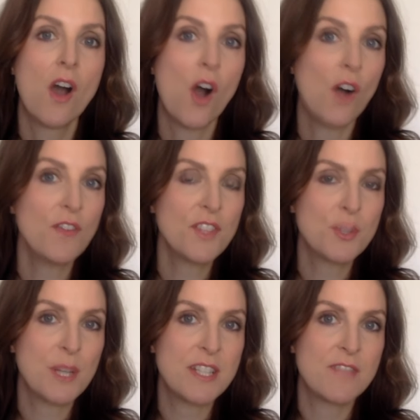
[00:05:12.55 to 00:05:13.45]
Of the
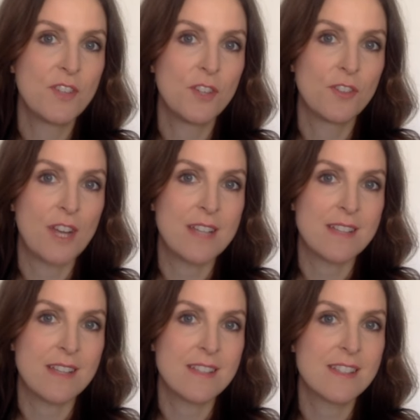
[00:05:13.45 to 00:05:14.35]
24
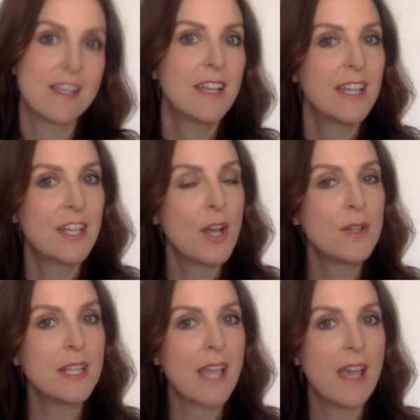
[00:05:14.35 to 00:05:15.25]
phrases, it
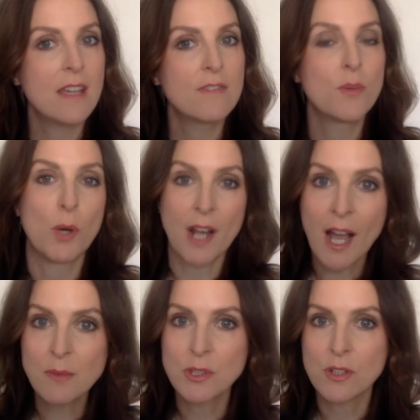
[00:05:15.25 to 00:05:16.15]
only gave what I
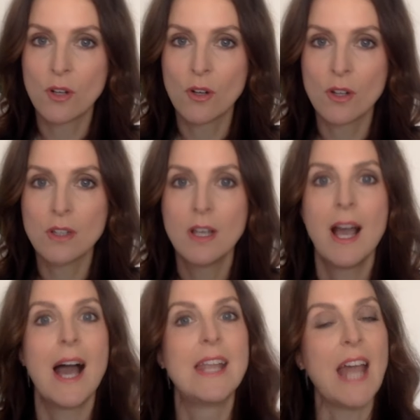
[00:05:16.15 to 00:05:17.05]
would call
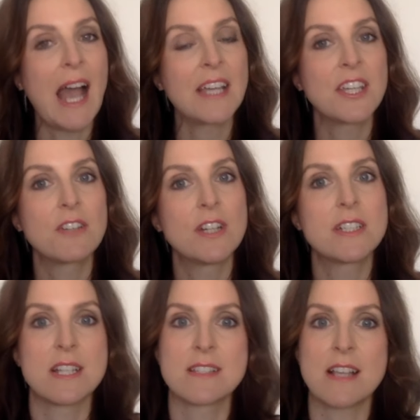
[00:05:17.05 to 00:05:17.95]
an accurate
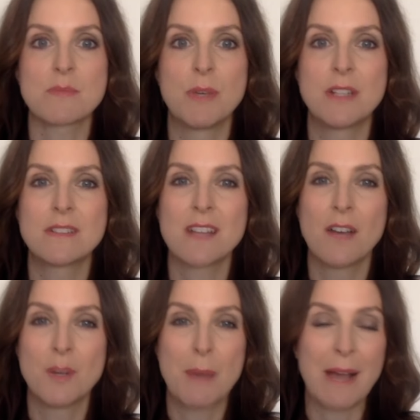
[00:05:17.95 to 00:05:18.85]
assessment of
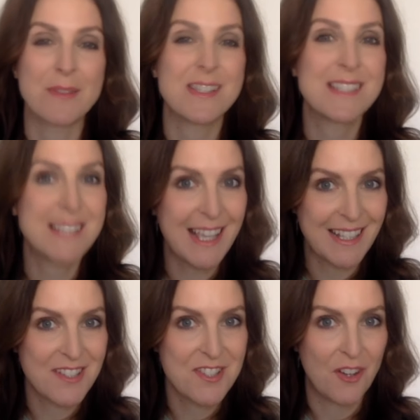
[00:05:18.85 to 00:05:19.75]
about
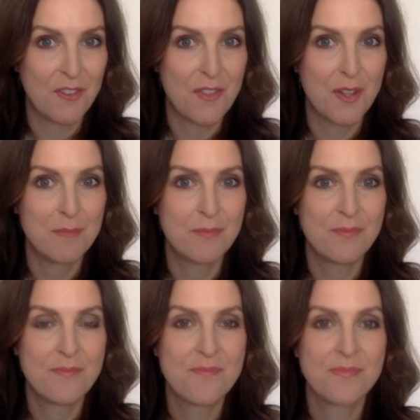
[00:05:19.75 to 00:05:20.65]
6 of them.
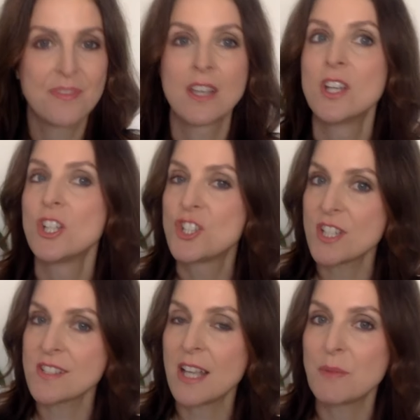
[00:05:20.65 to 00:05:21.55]

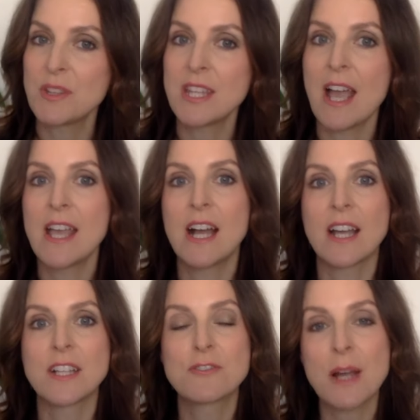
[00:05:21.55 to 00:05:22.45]
Just like with the AI
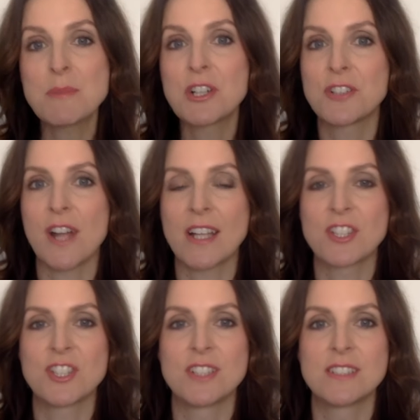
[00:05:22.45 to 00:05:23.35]
grammar
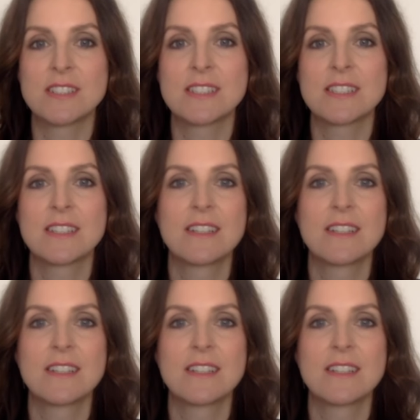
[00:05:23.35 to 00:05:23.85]
corrections,